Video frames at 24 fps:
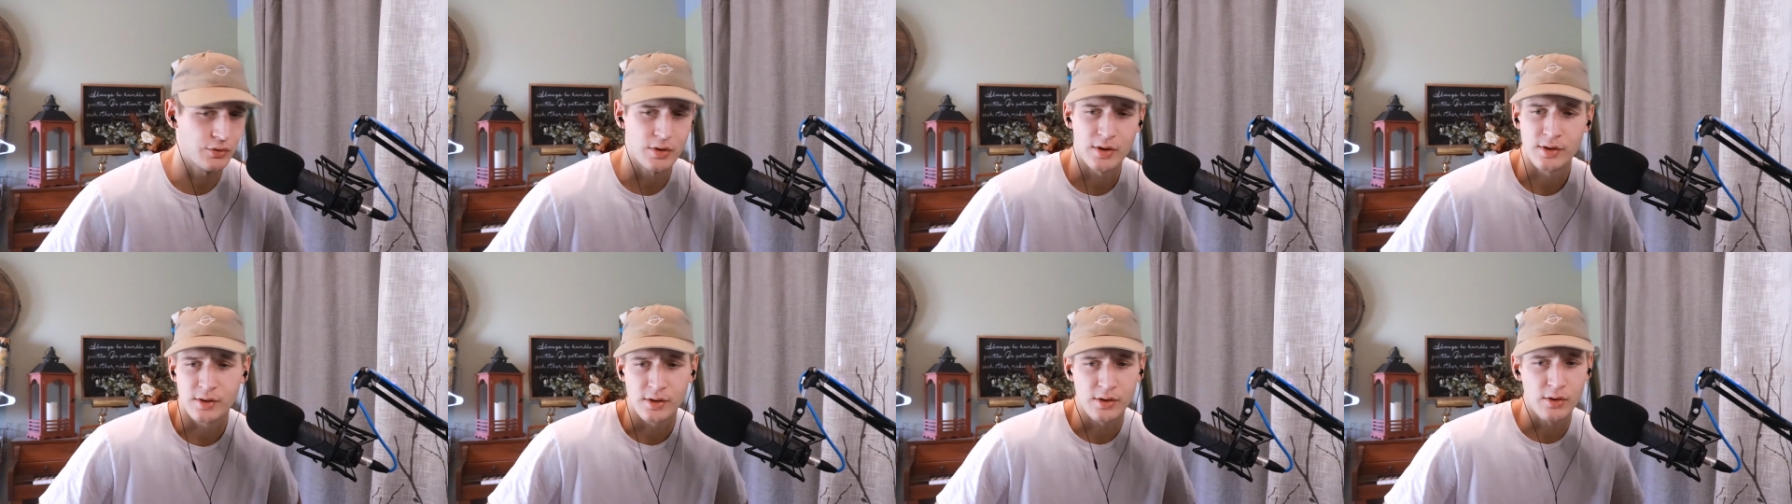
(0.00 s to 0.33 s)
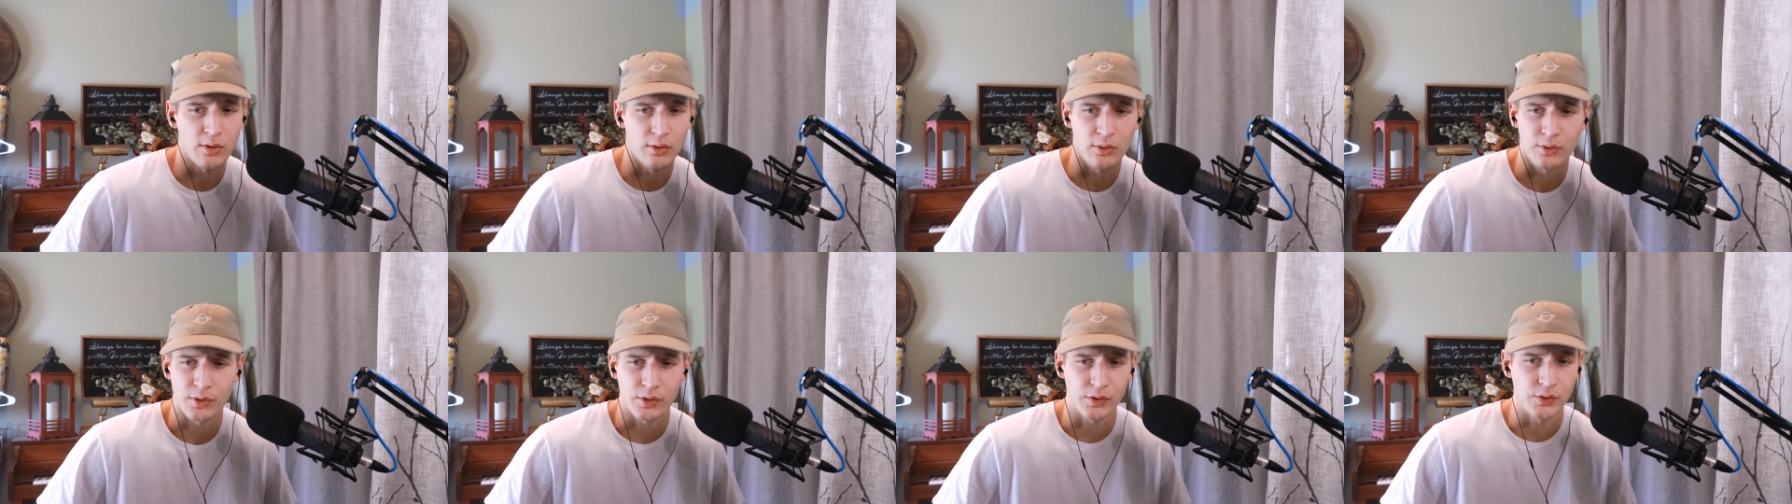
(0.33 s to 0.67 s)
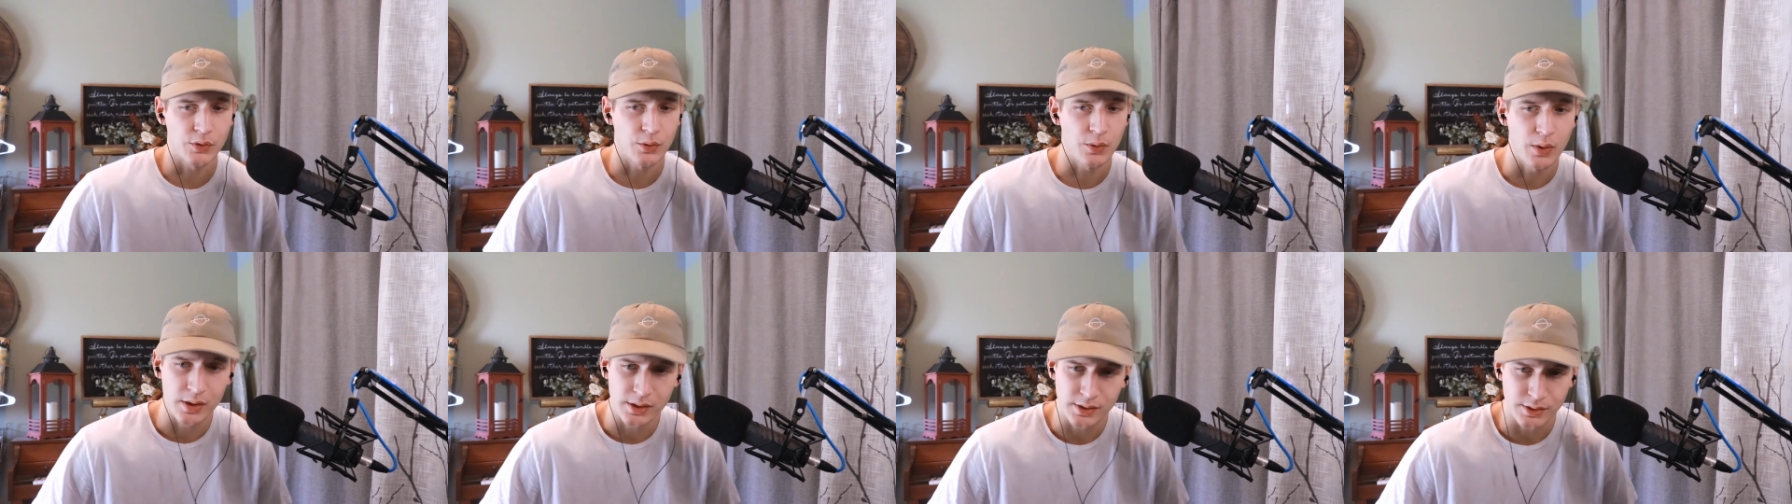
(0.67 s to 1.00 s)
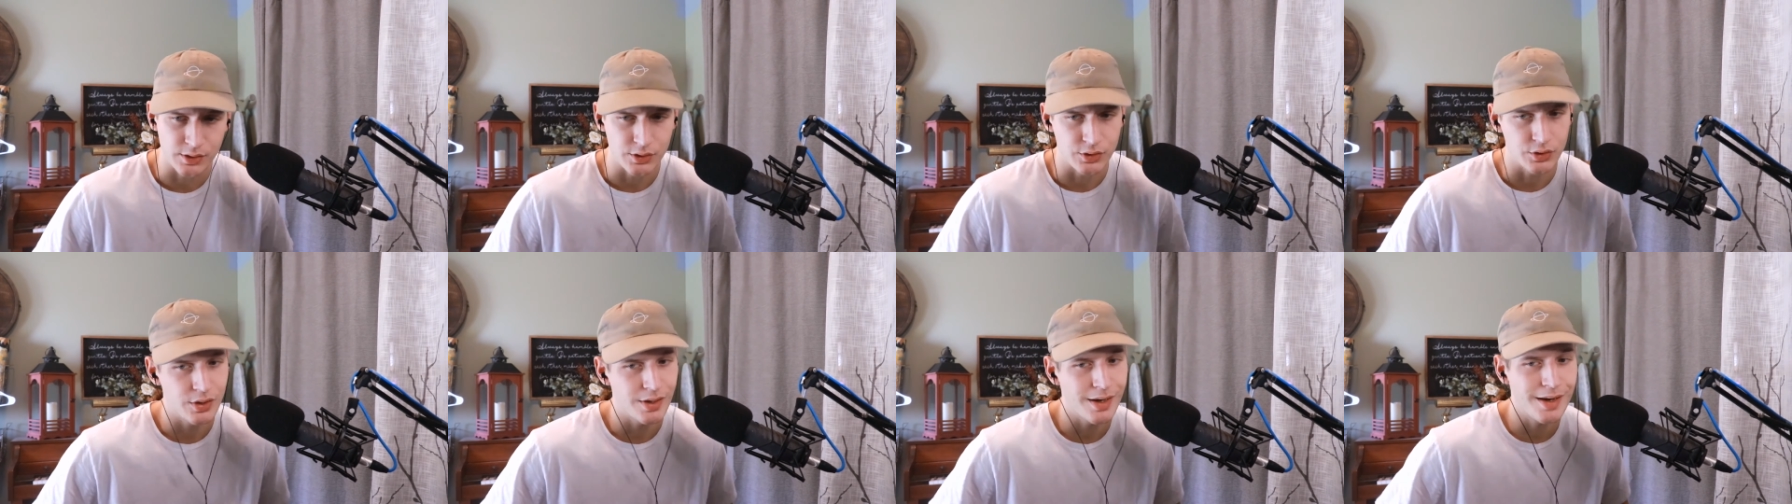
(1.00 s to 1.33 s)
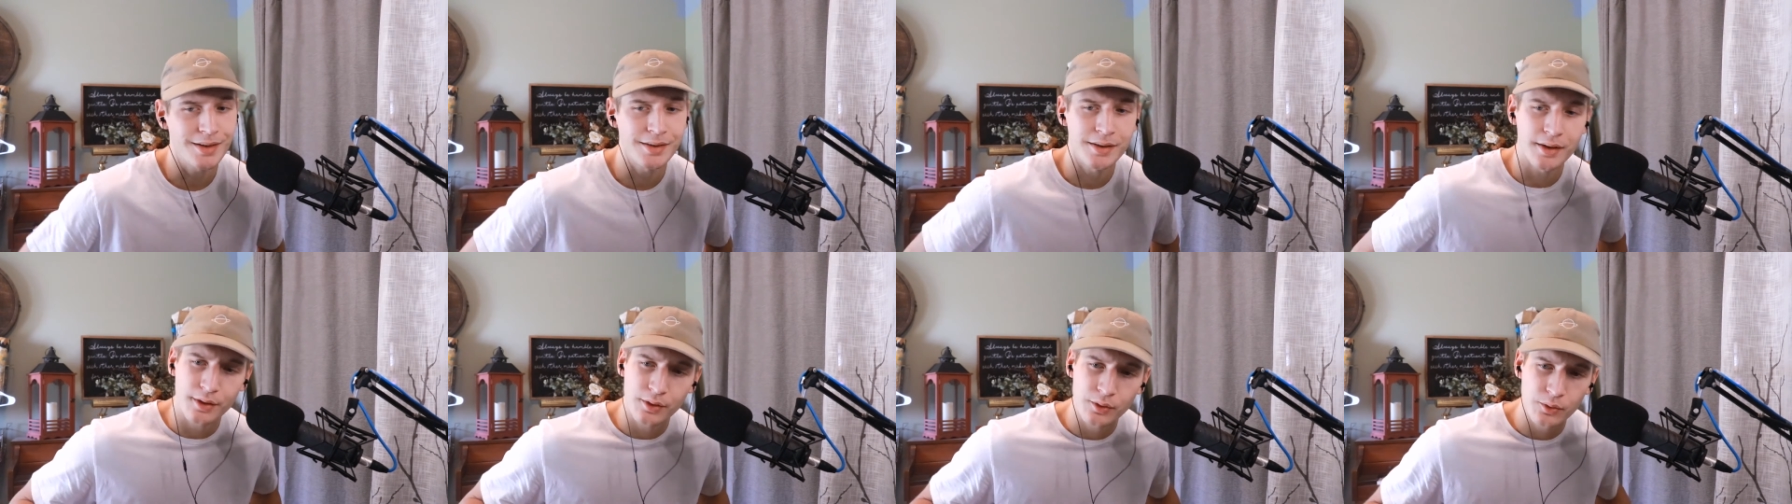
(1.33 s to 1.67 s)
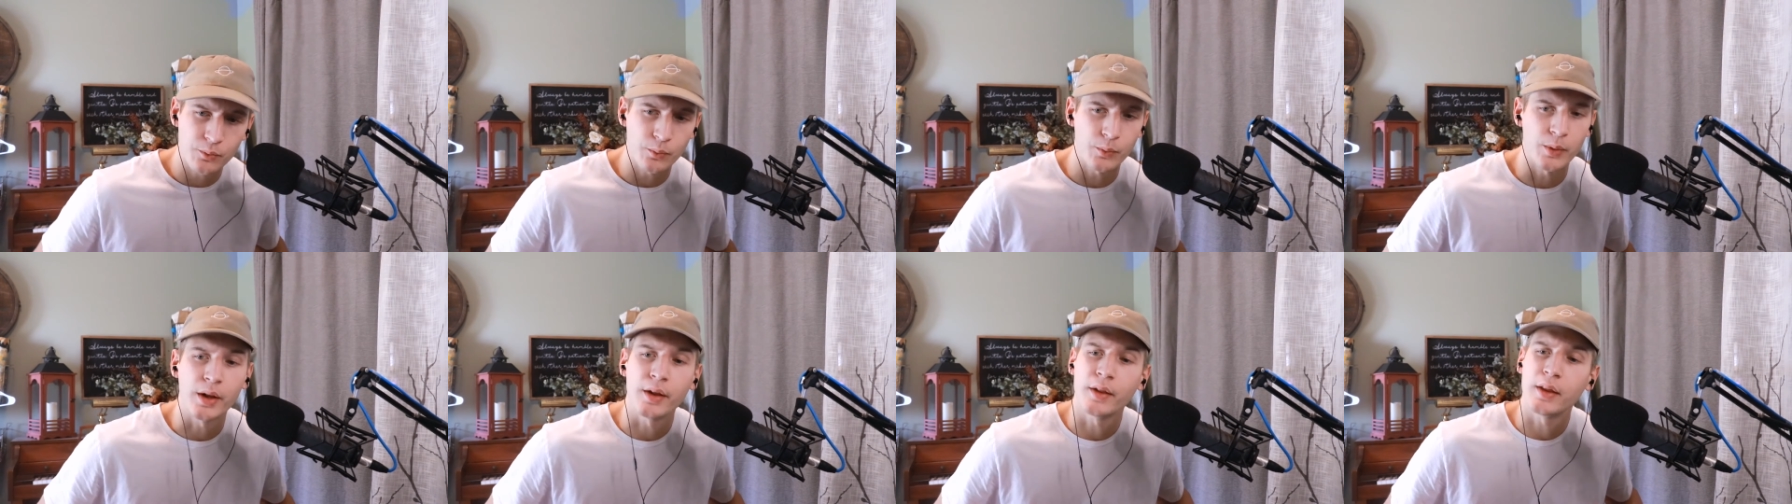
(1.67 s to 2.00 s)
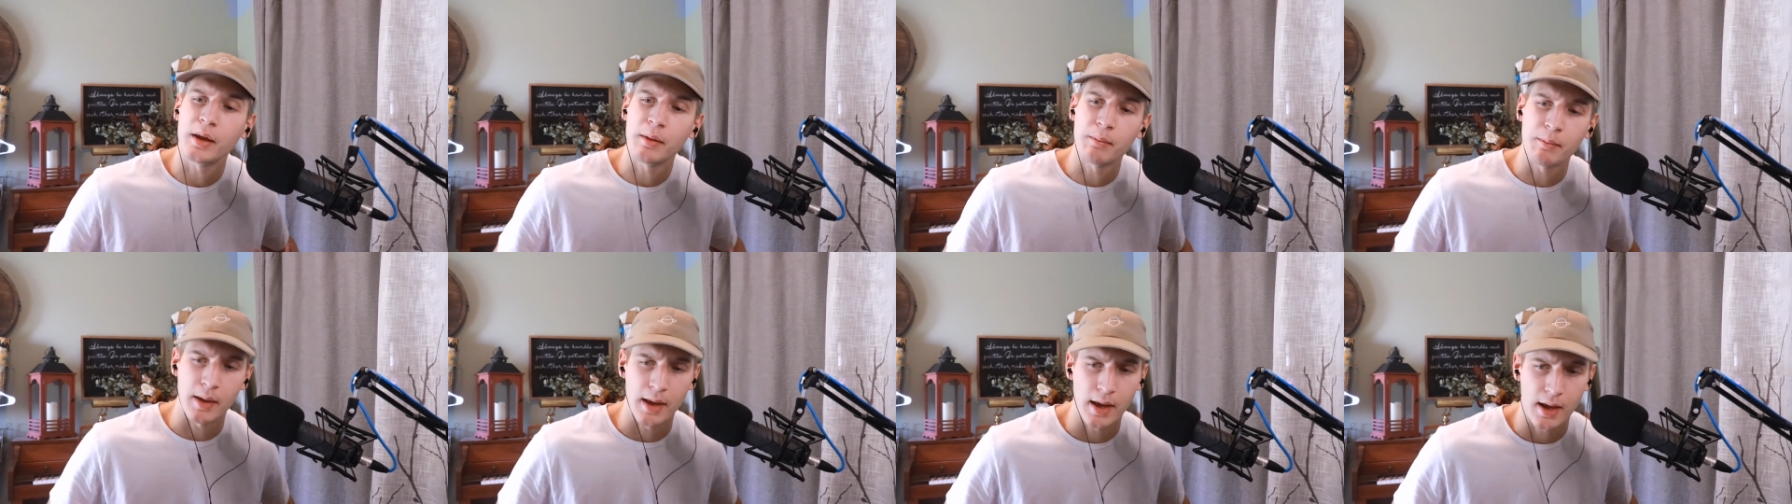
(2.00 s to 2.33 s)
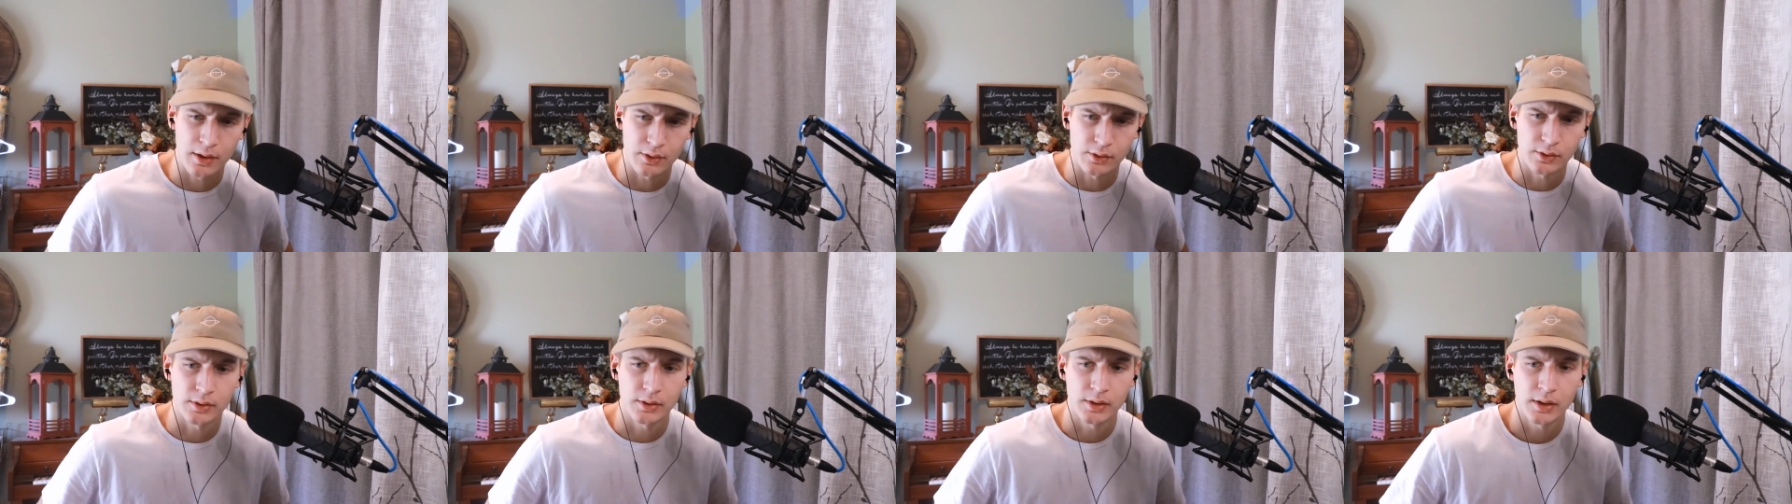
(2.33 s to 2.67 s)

I did all this crazy shit. It didn't really matter.